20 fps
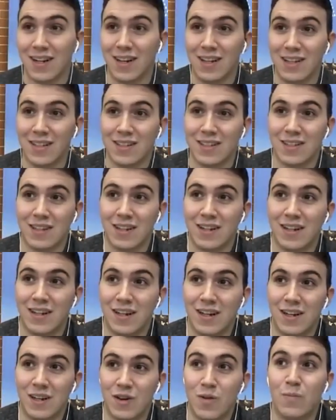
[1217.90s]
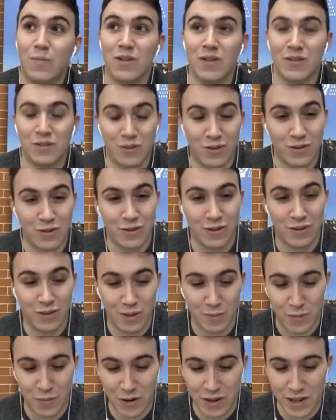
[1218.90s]
is an open source
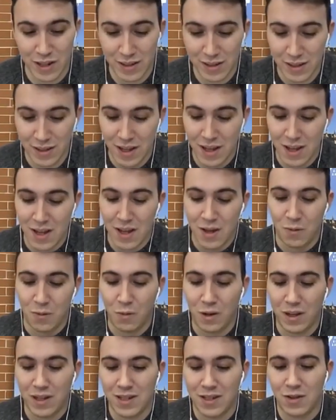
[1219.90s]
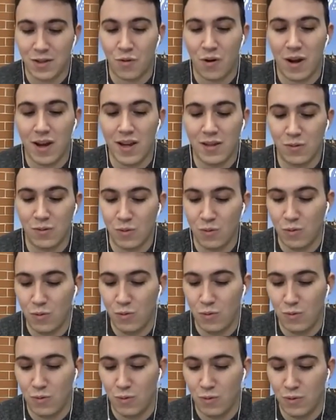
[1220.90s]
also project which try
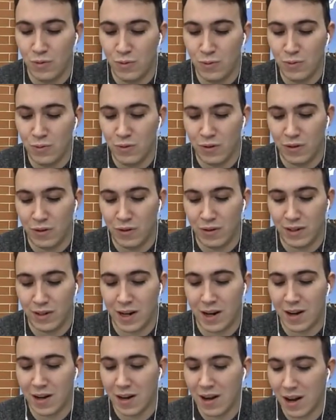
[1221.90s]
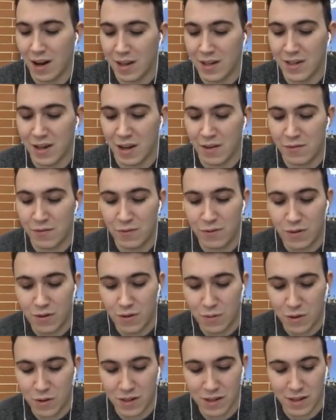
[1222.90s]
to do on Unreal Engine 4,
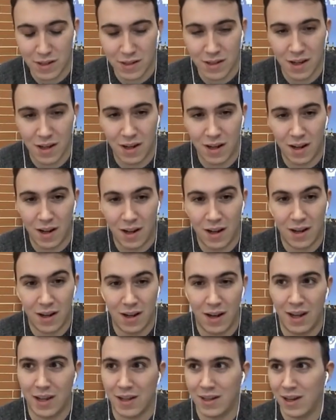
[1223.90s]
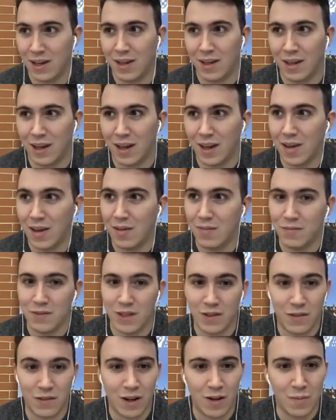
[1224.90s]
which is like a game
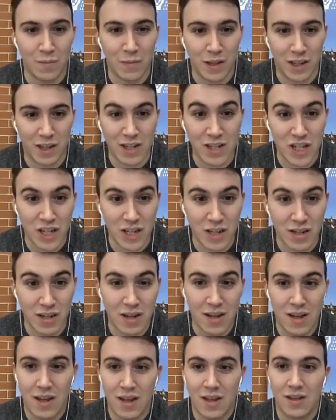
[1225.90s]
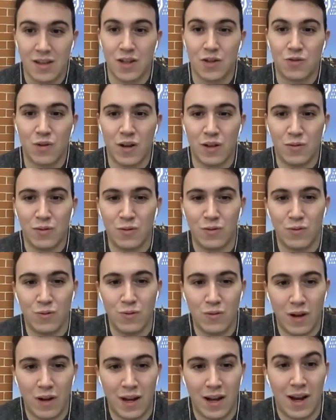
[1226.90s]
development engine. They try to
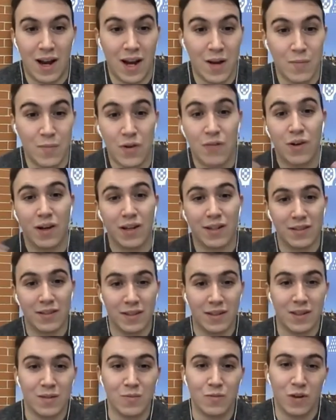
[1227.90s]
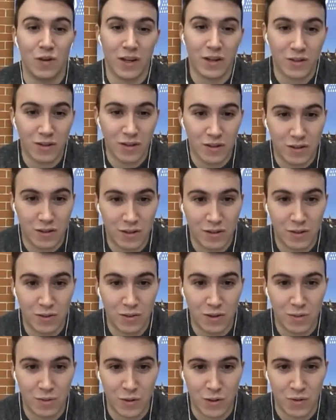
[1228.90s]
do a hyper-realistic simulation on
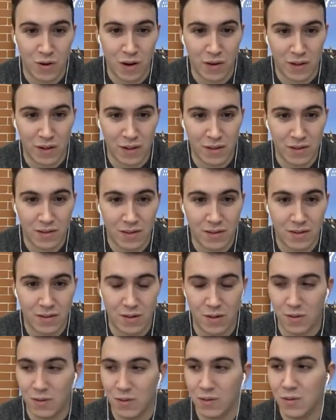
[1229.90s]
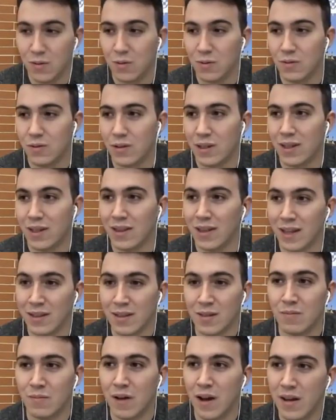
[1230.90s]
autonomous driving. Mm-hmm. So in that
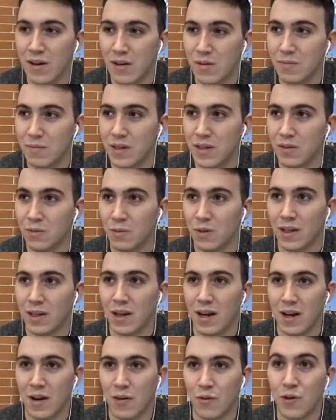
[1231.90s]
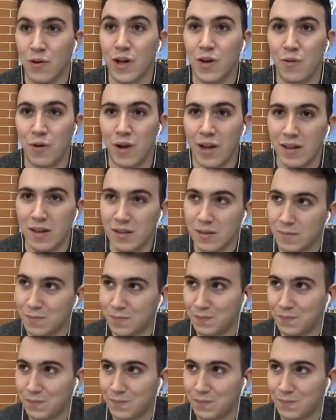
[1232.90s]
environment, we can recreate